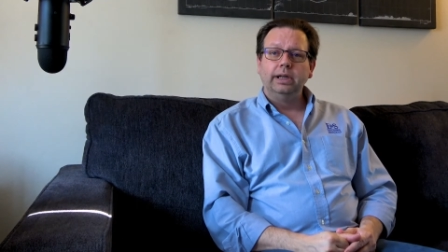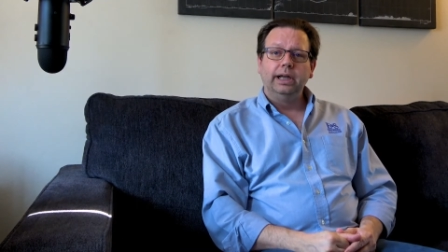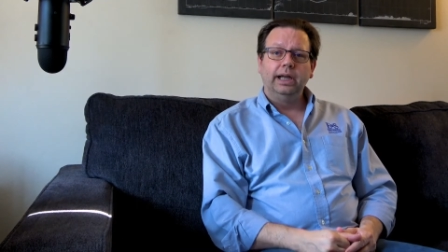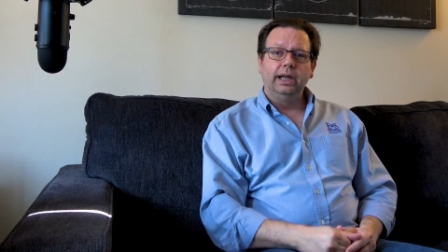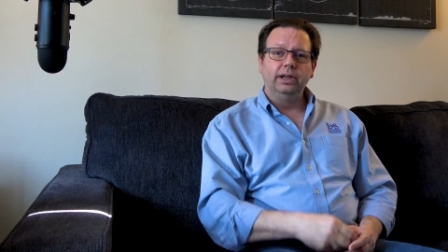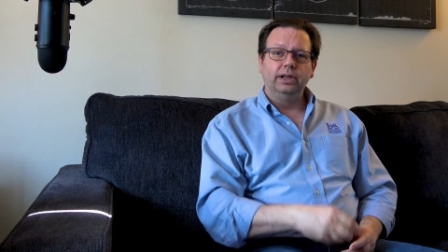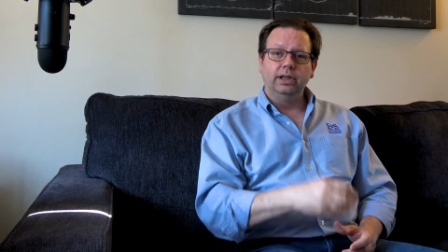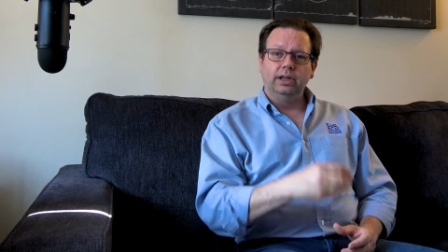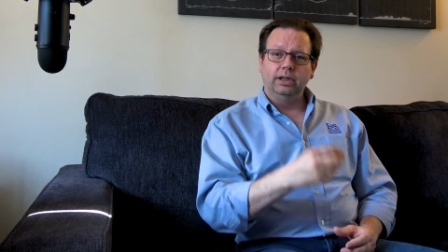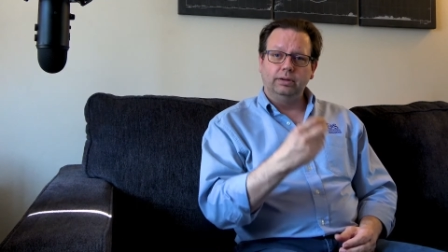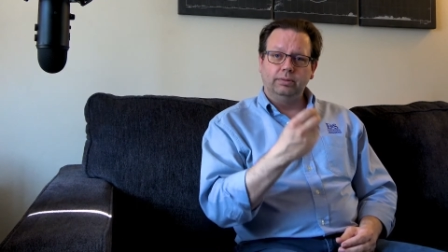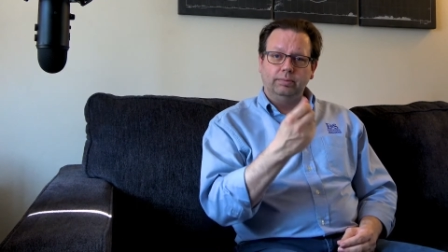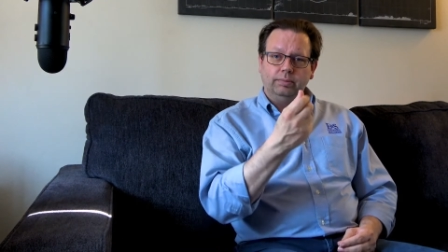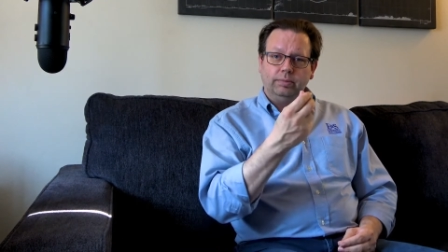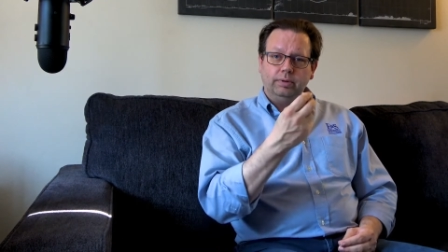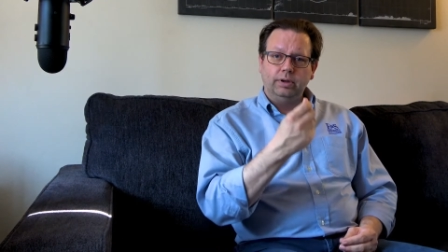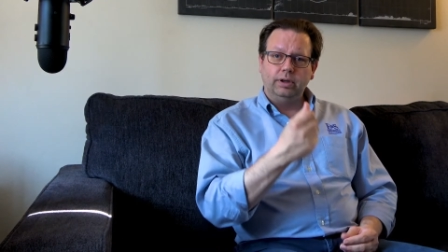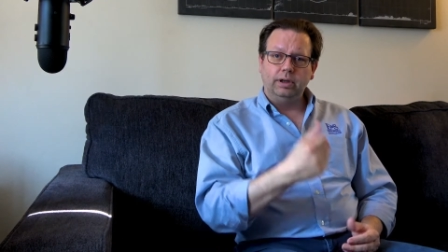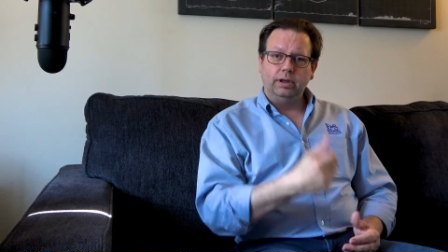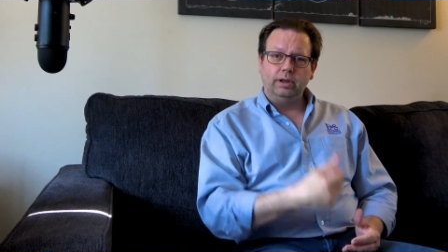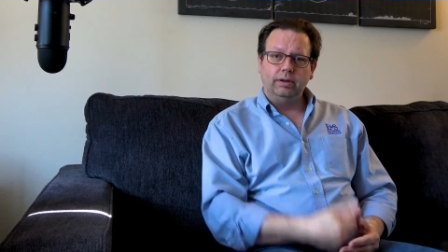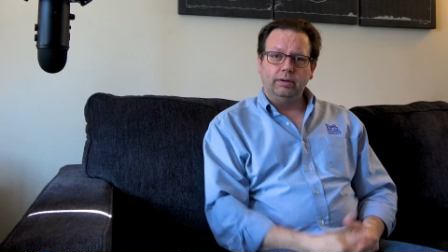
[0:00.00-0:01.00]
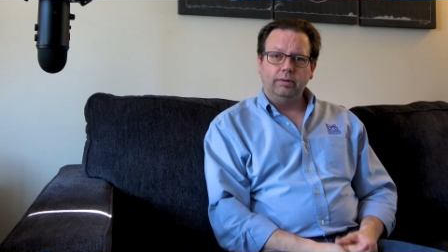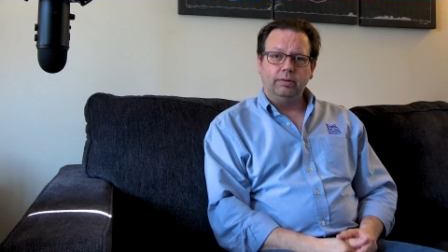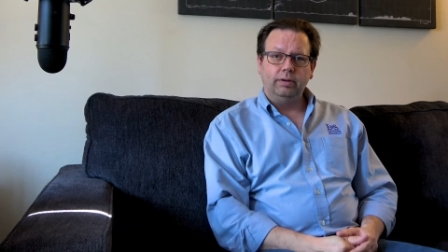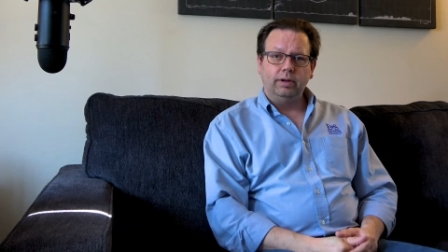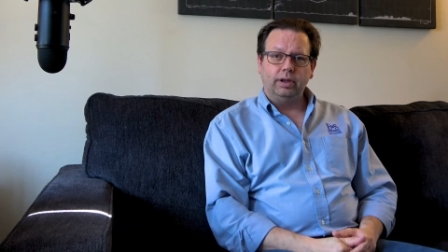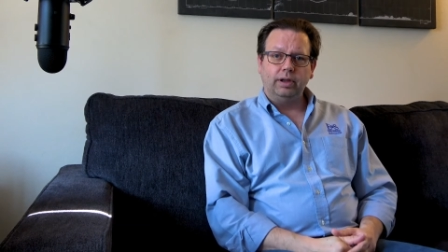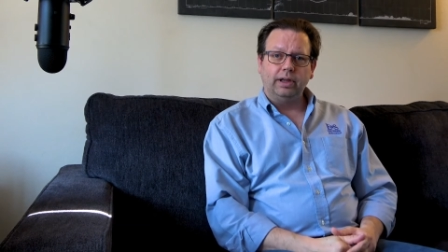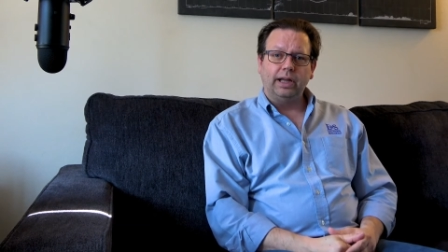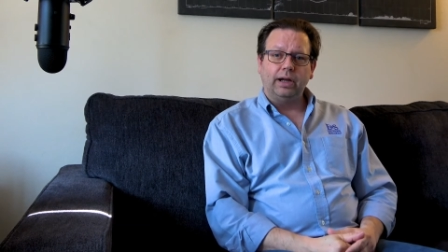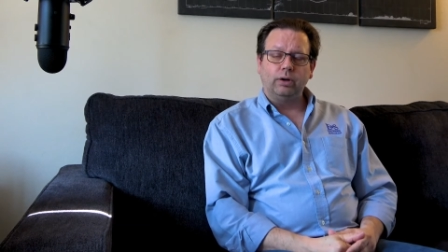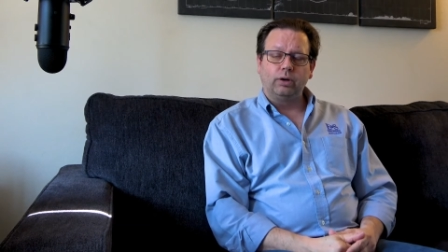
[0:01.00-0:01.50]
and to uh,
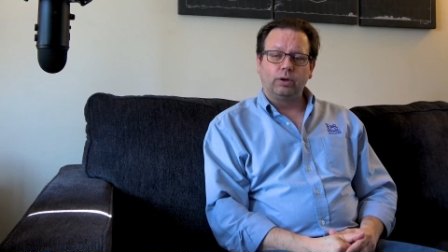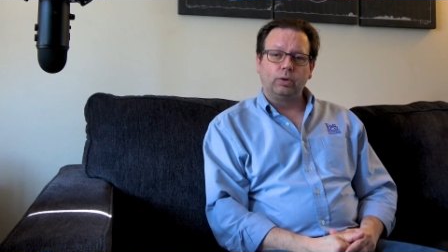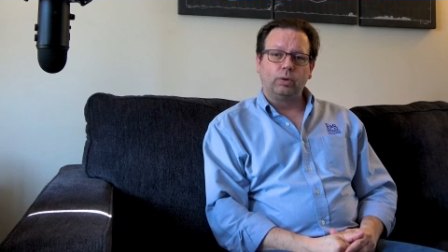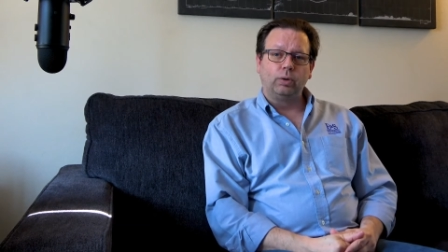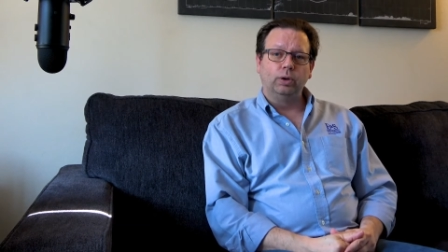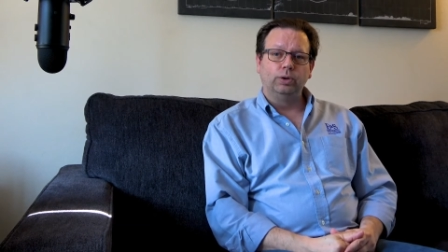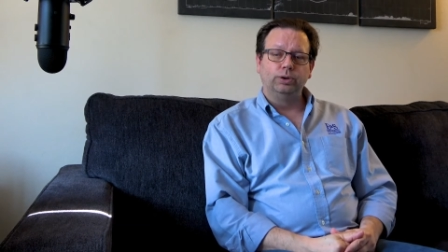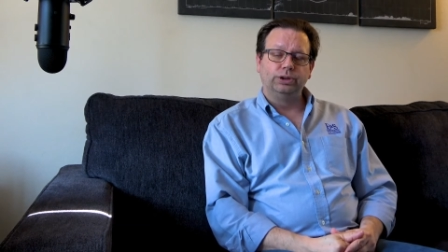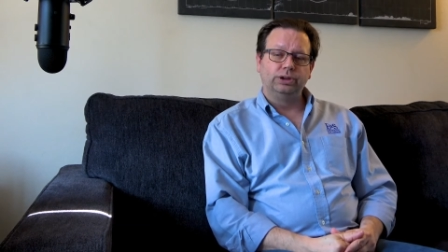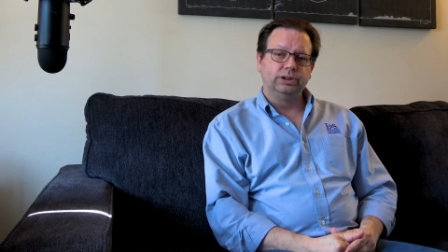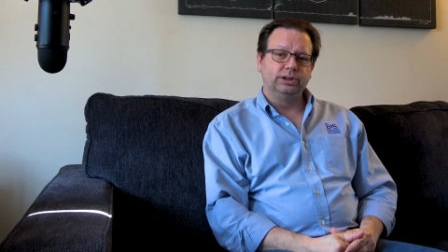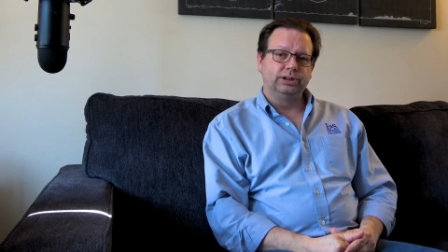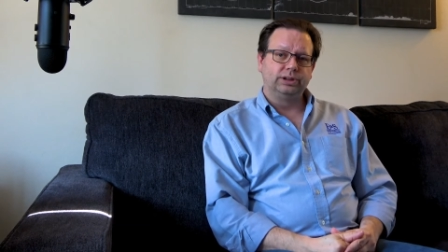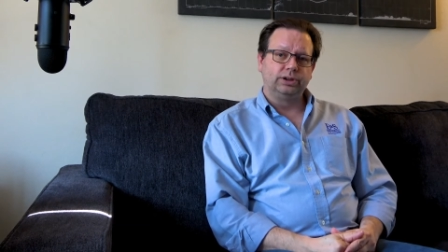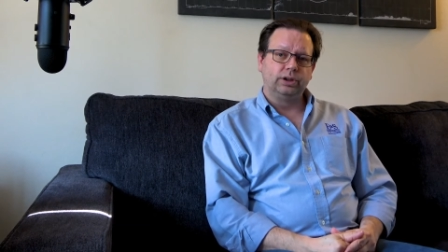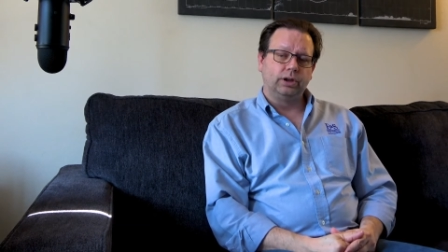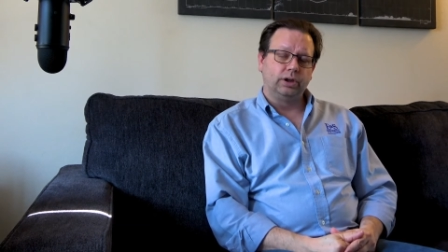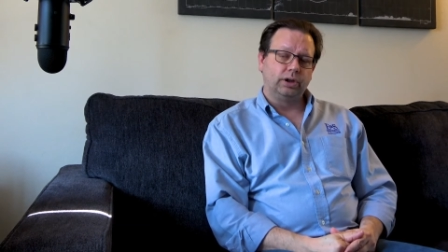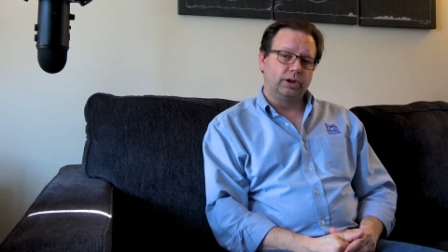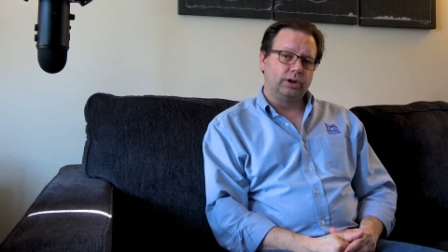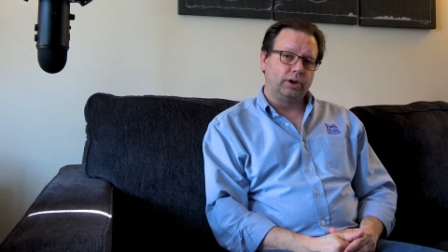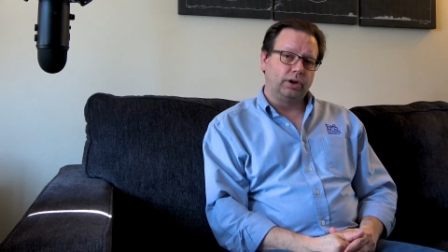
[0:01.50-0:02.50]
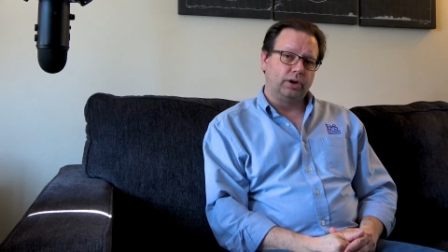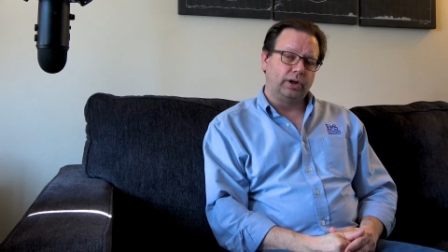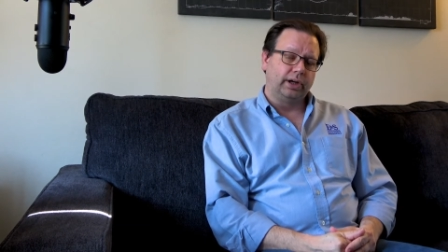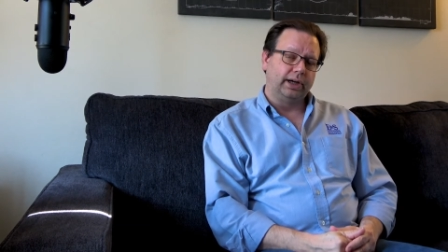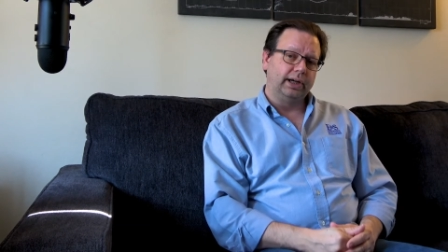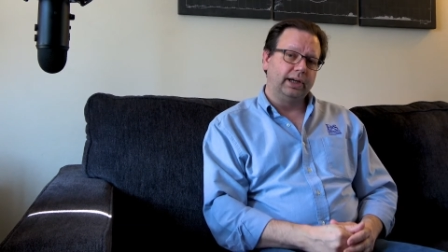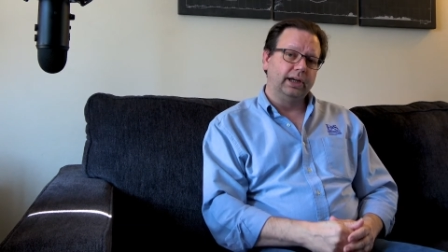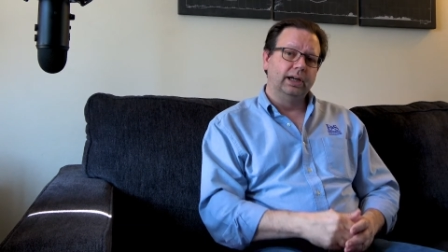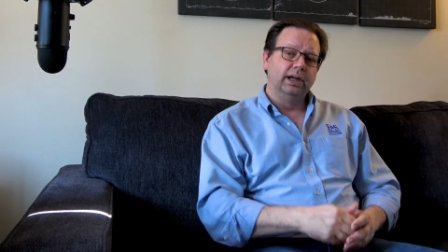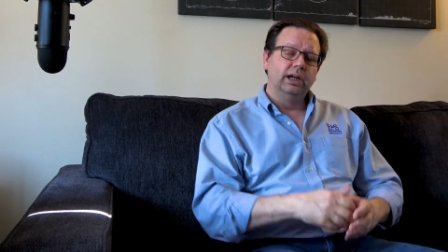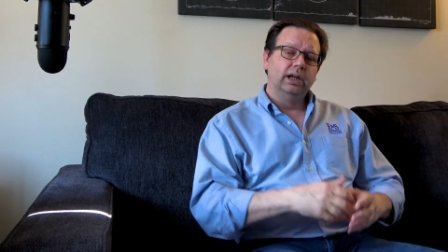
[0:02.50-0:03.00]
allow corrosion to start occurring.